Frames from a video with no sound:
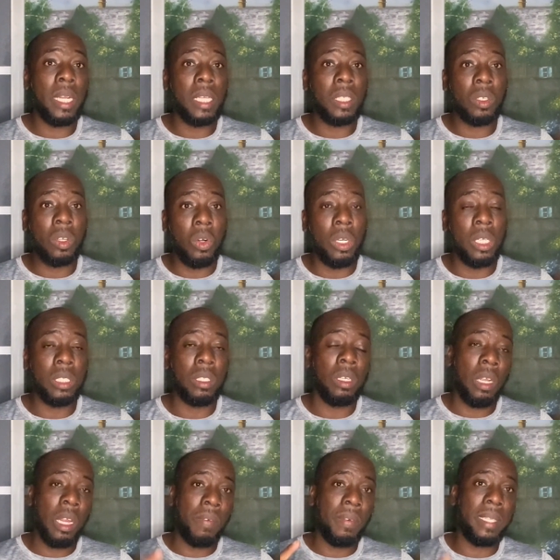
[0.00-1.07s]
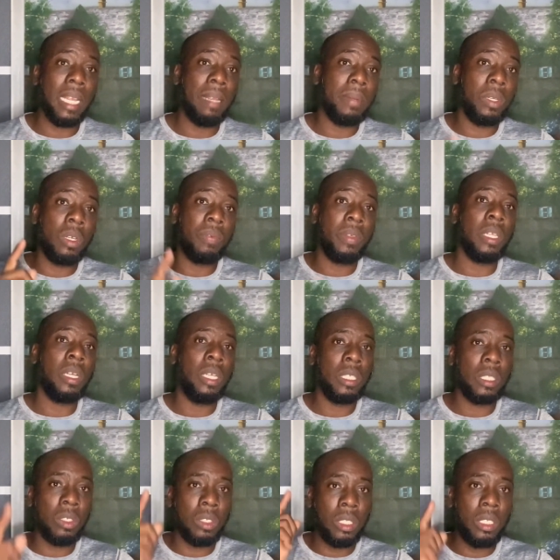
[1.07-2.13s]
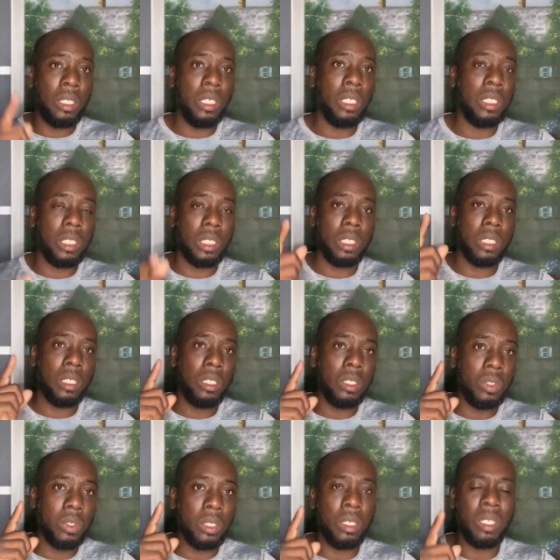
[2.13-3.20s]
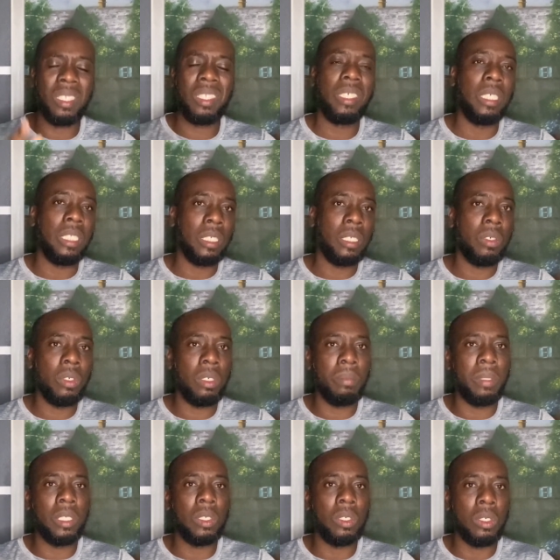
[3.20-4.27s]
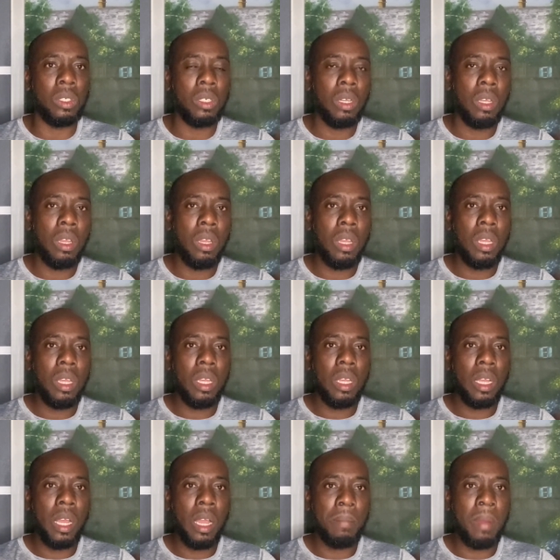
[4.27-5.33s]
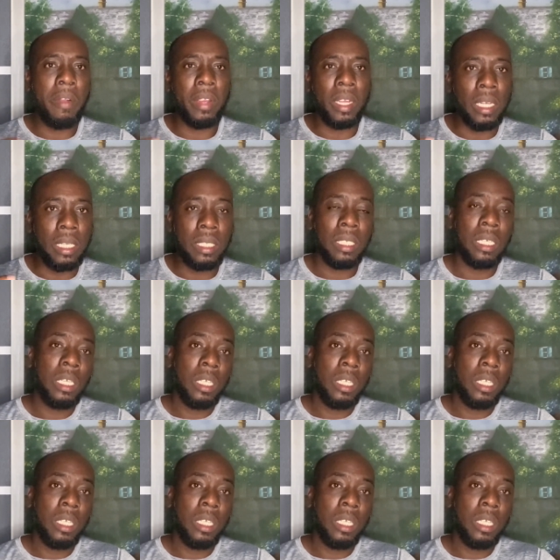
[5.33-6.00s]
That's the goal. Is to every time I do a video, is to teach you, not teach. I don't want to be so um, arrogant.